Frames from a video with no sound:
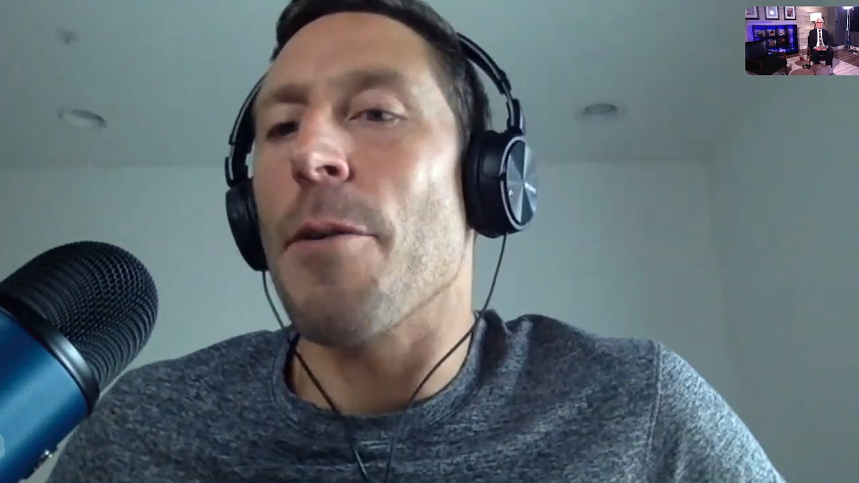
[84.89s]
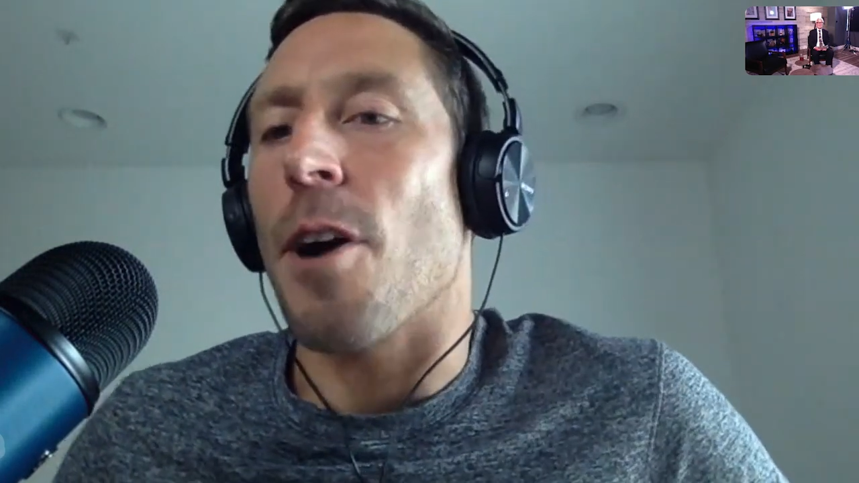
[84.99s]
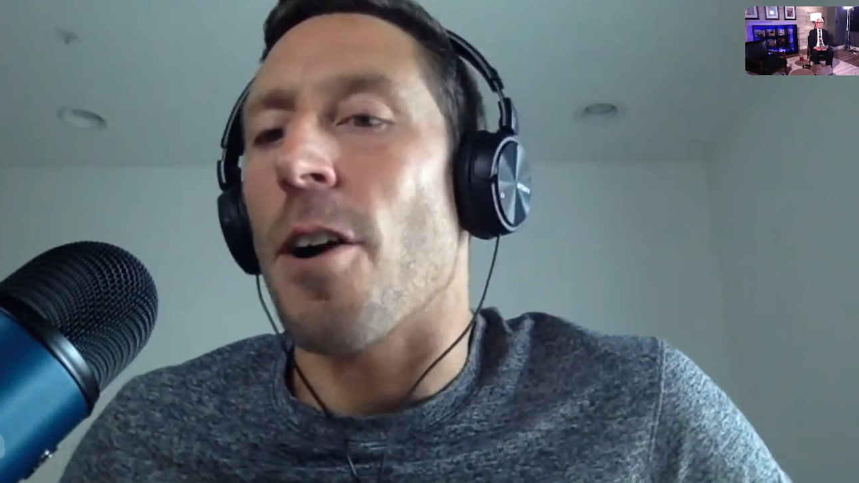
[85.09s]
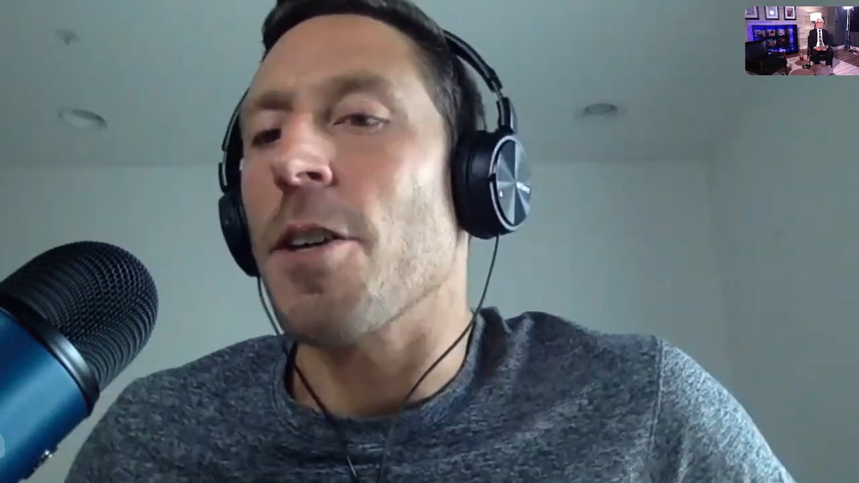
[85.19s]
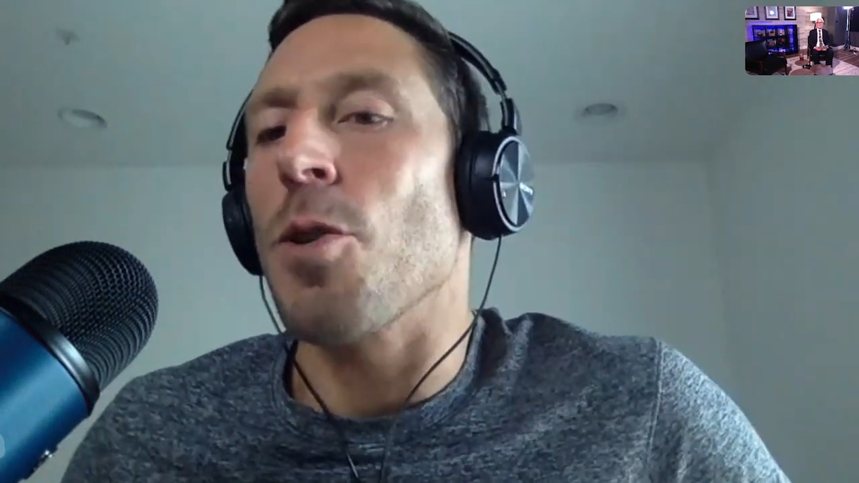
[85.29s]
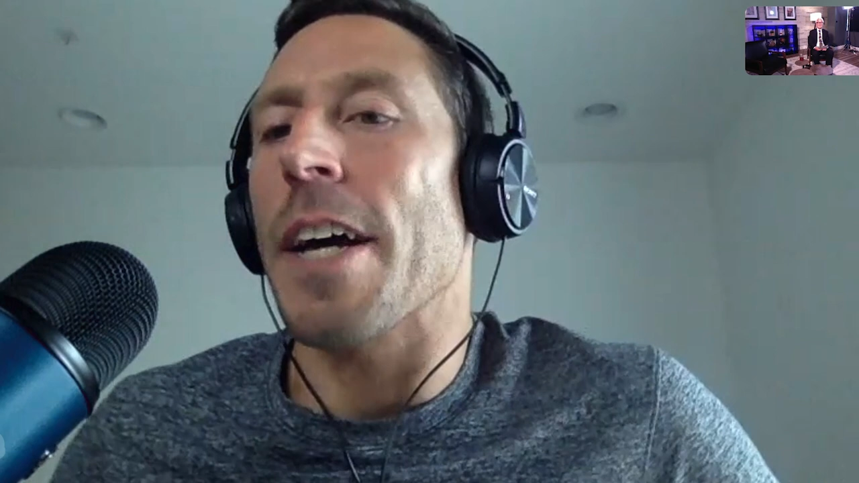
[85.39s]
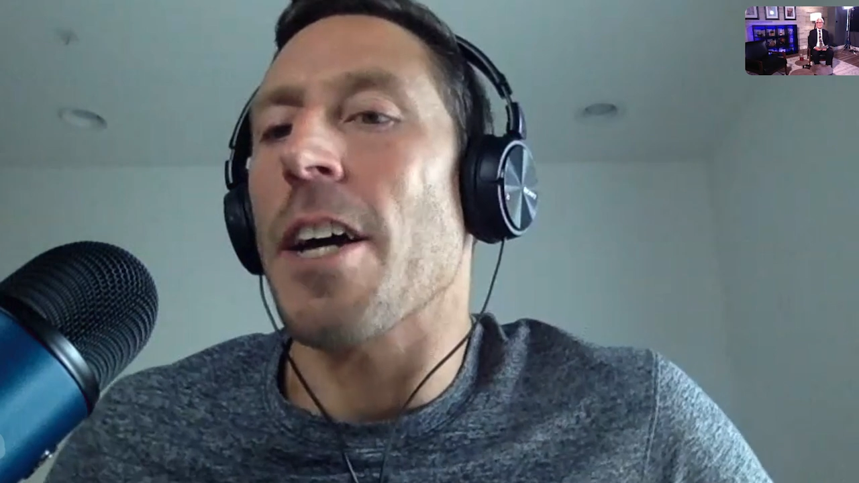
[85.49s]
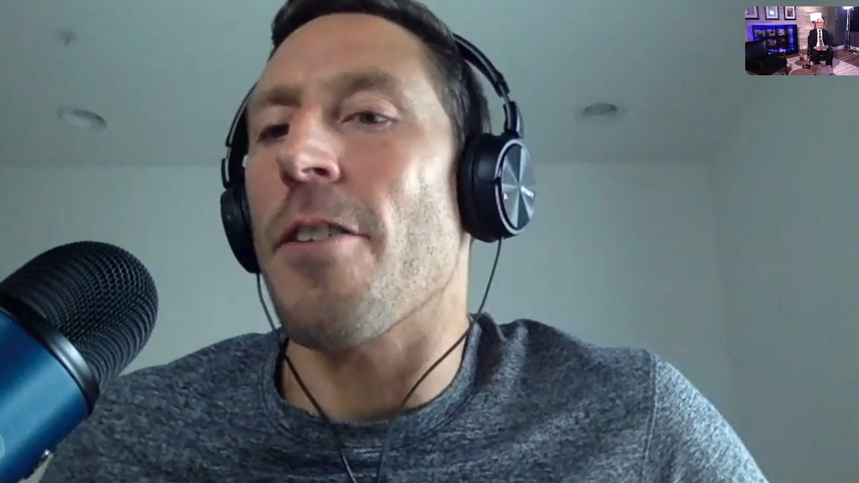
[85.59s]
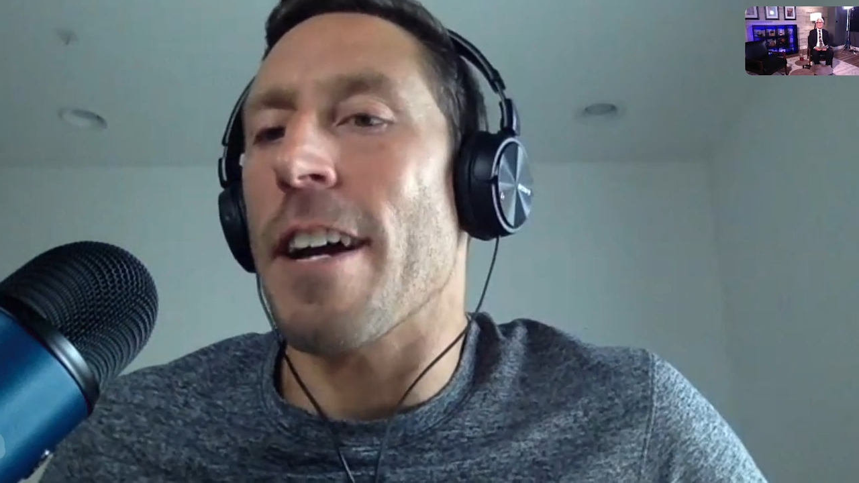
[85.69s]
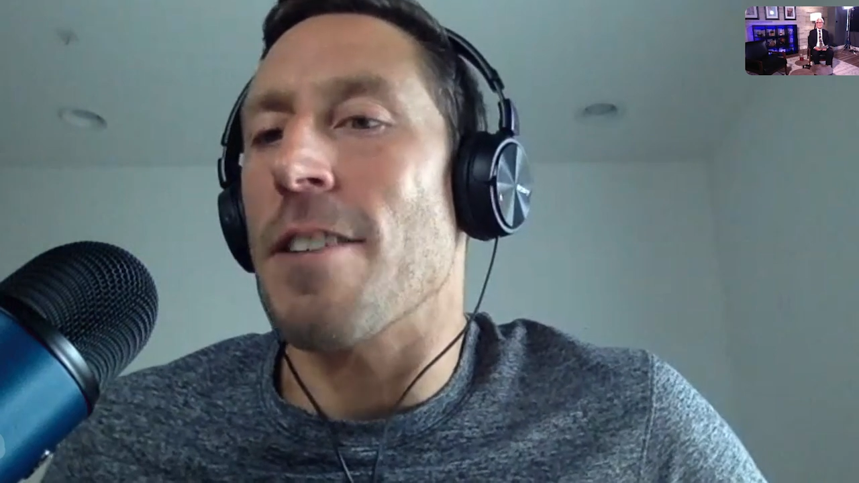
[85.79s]
argue like
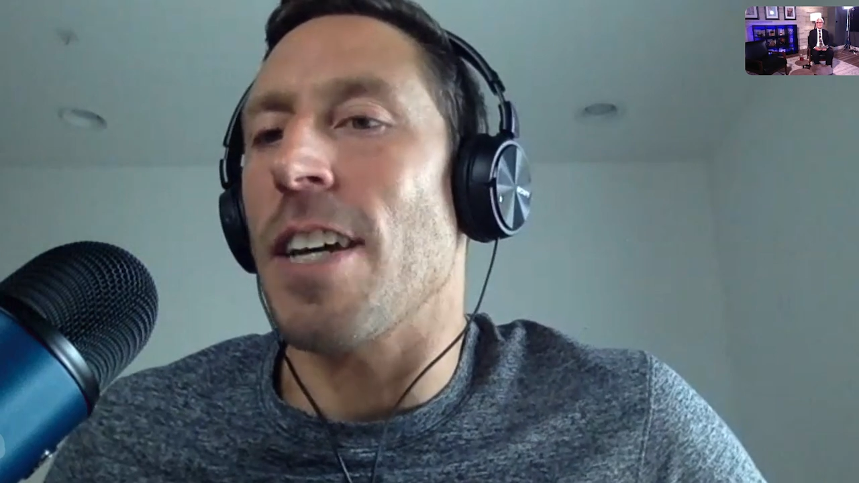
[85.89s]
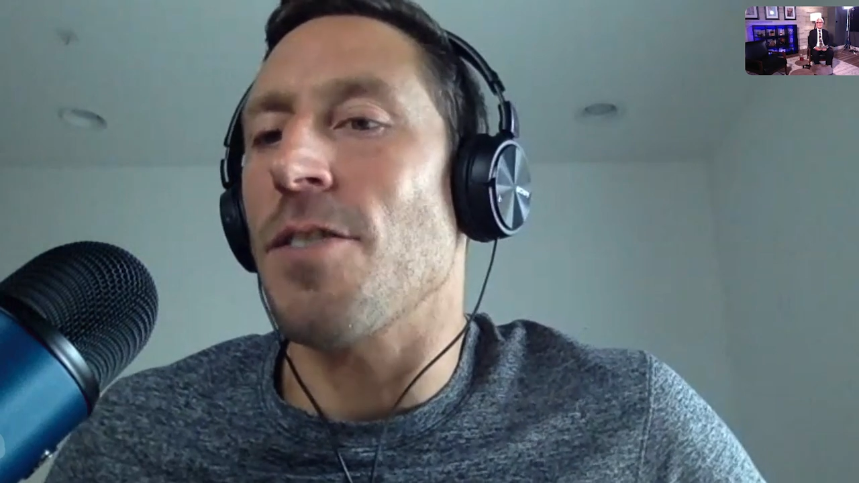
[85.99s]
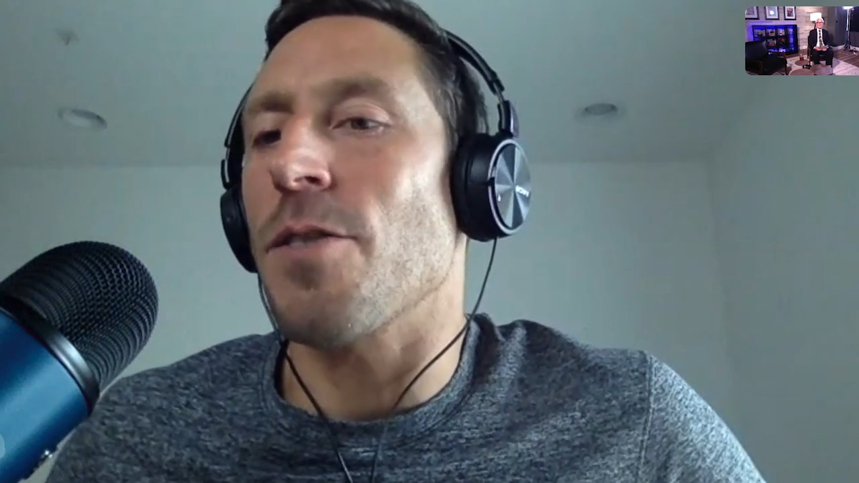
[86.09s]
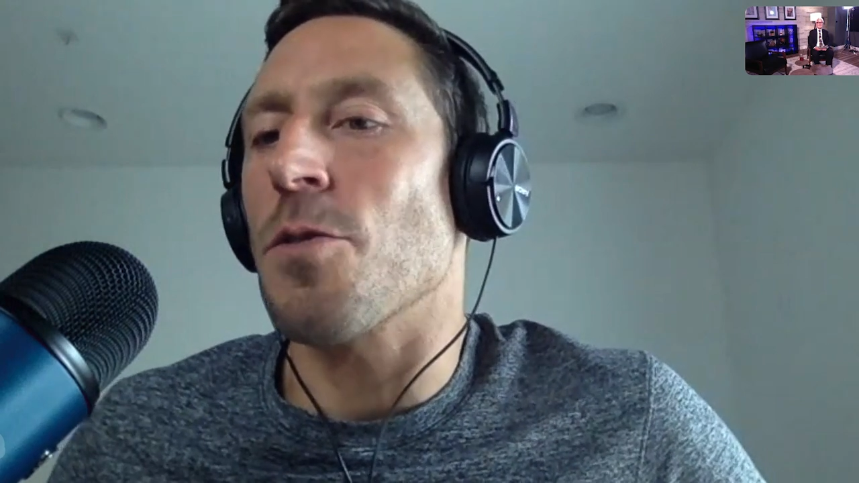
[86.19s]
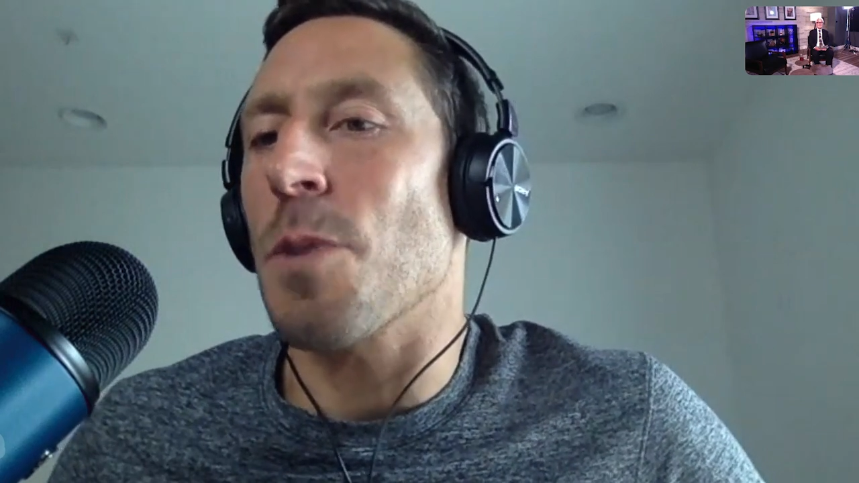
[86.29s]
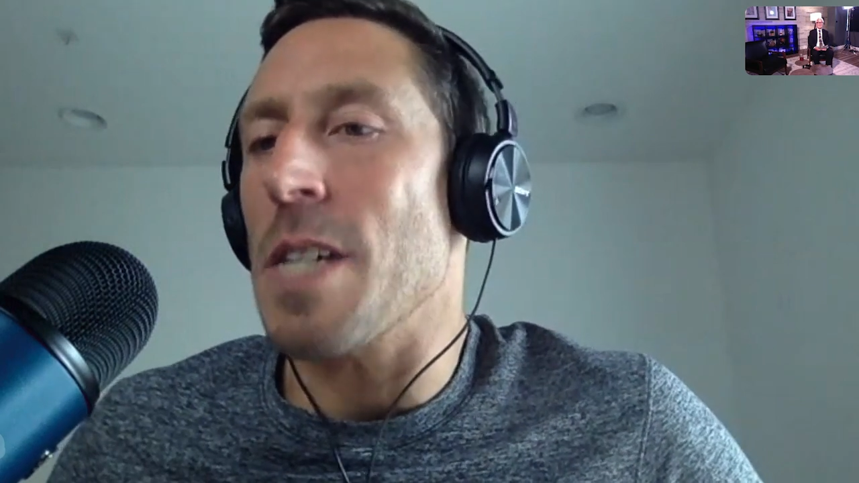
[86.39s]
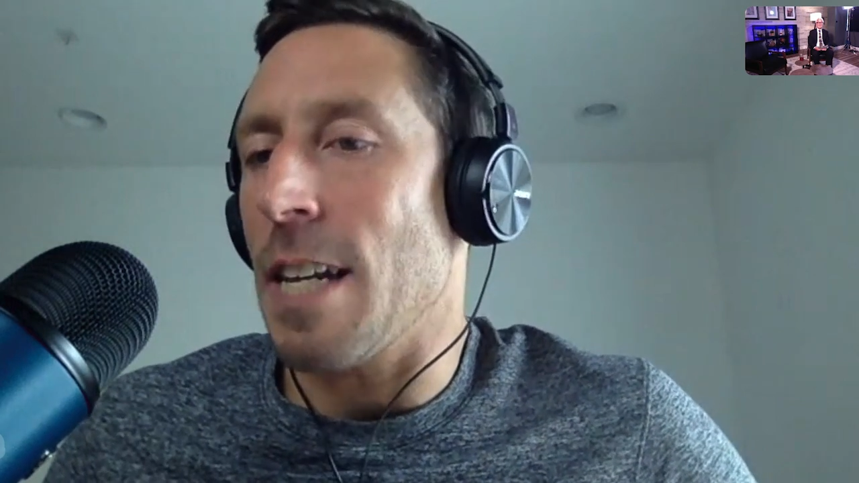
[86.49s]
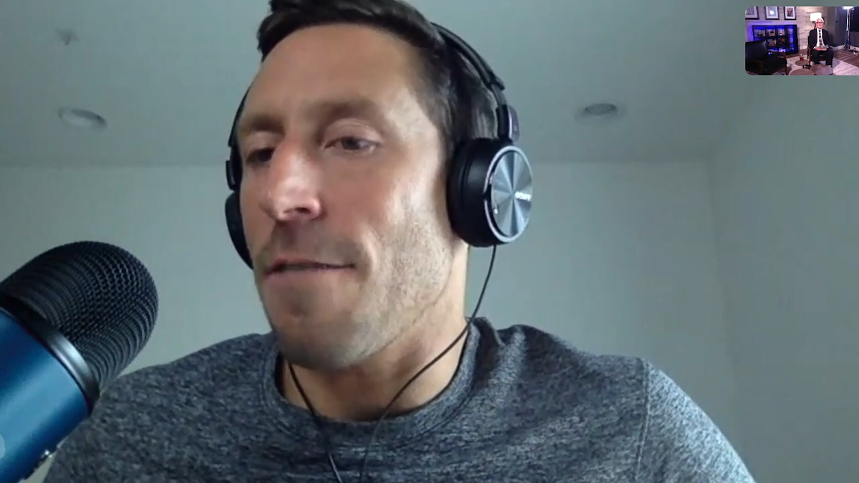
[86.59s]
our ancestors would eat.